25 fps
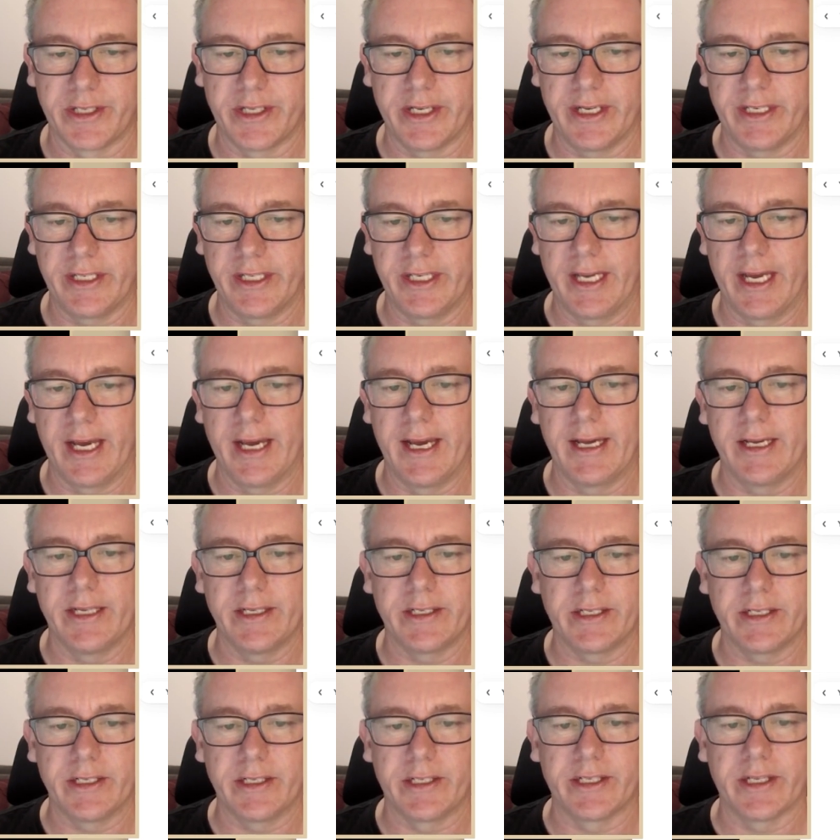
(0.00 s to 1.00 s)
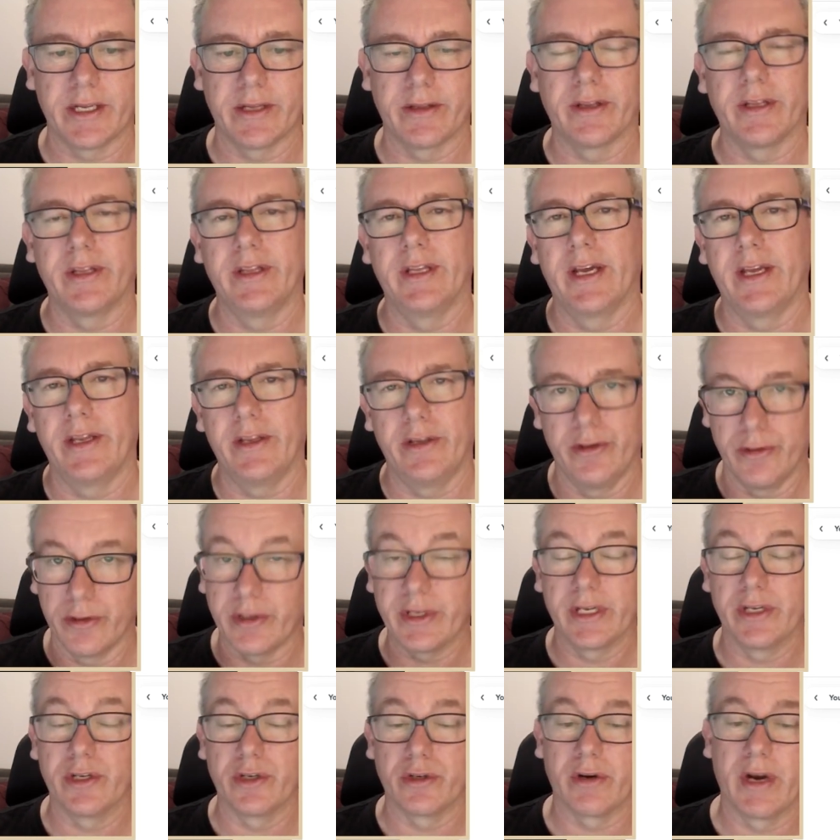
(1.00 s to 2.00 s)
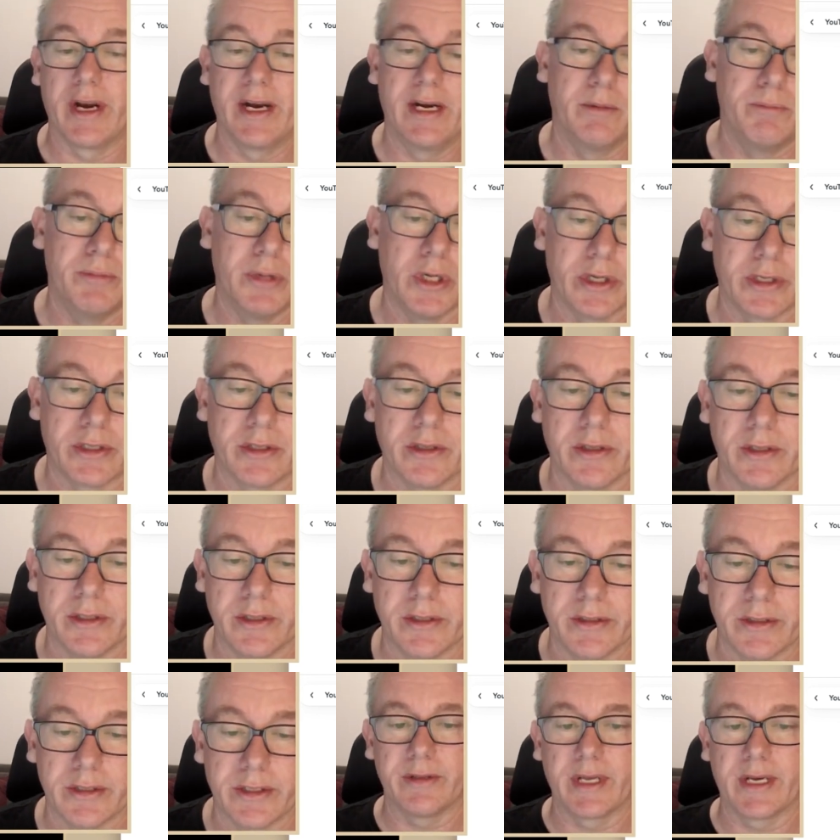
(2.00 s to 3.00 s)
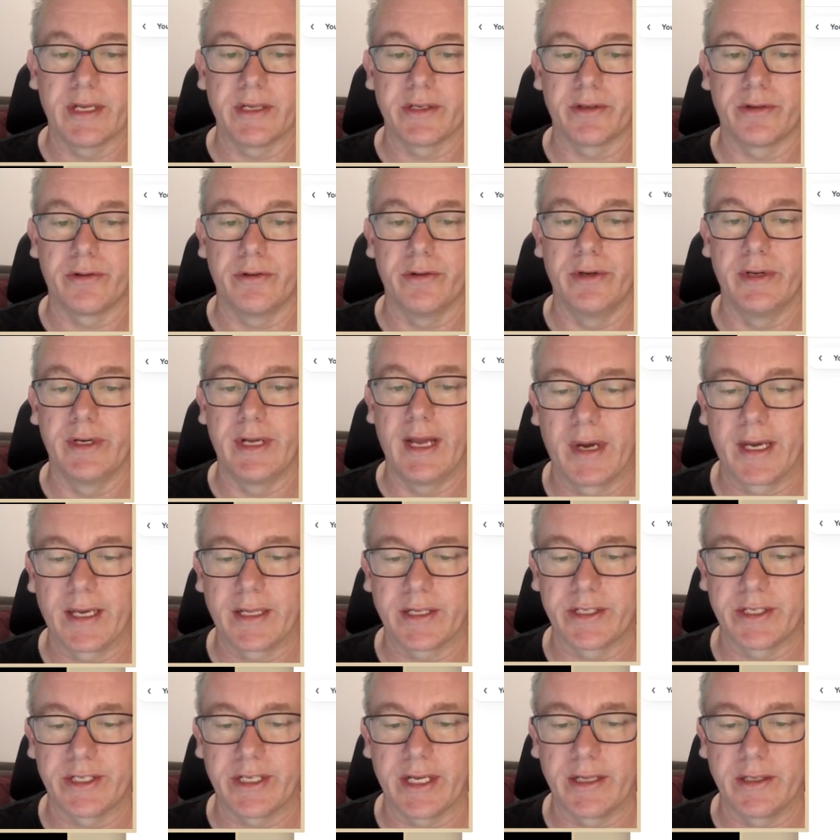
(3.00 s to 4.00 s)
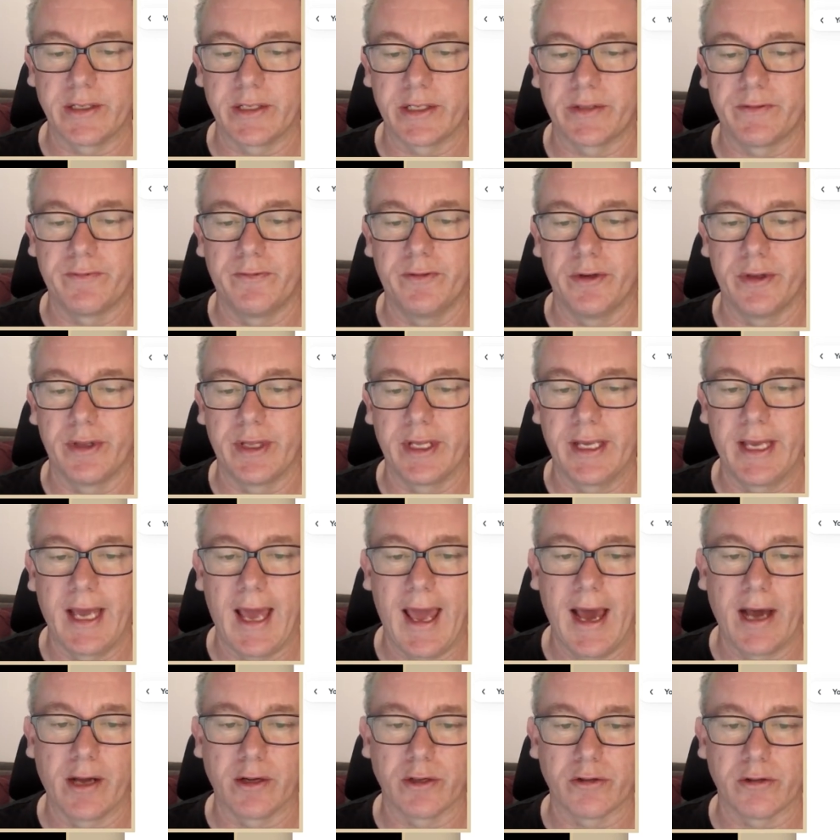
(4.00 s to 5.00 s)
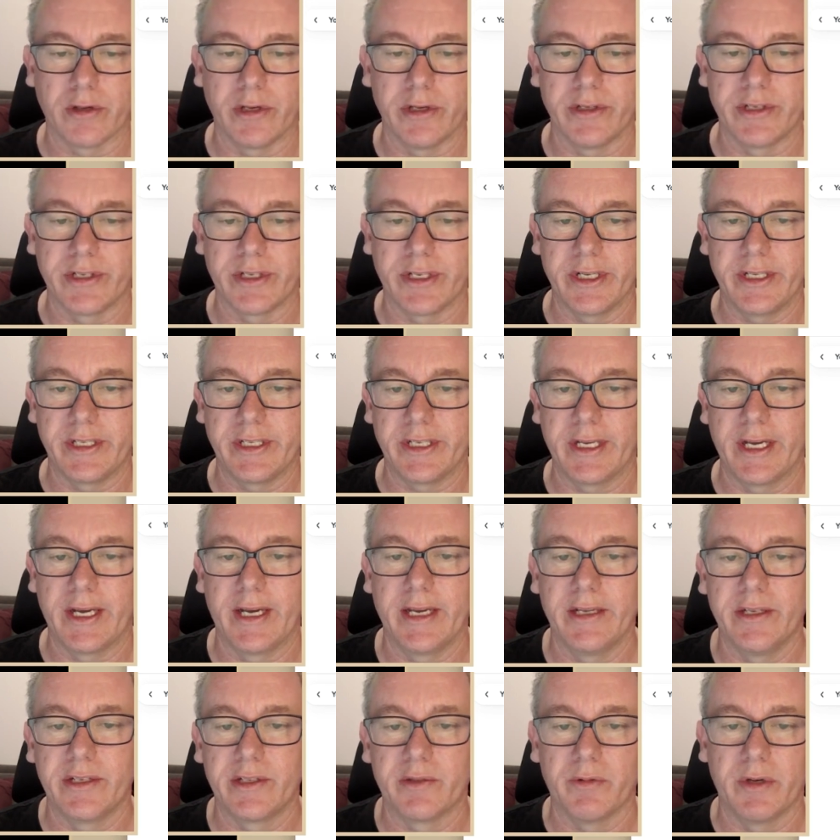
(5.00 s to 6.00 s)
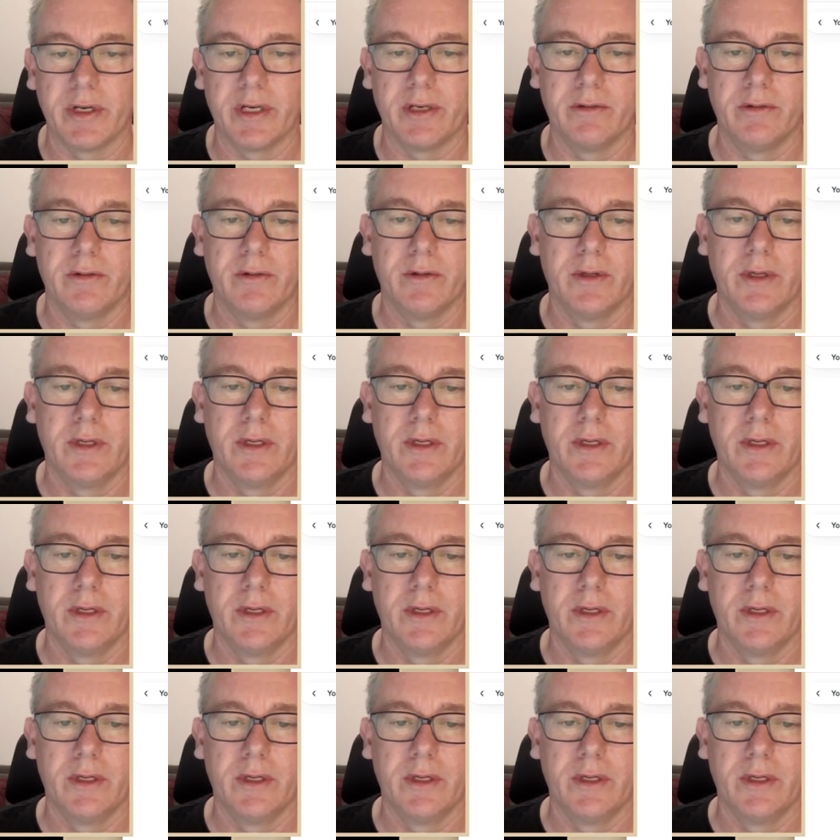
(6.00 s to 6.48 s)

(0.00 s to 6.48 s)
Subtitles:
CTAs is something that you can train a bot on. That's good. It makes sense for the outro CTA as well.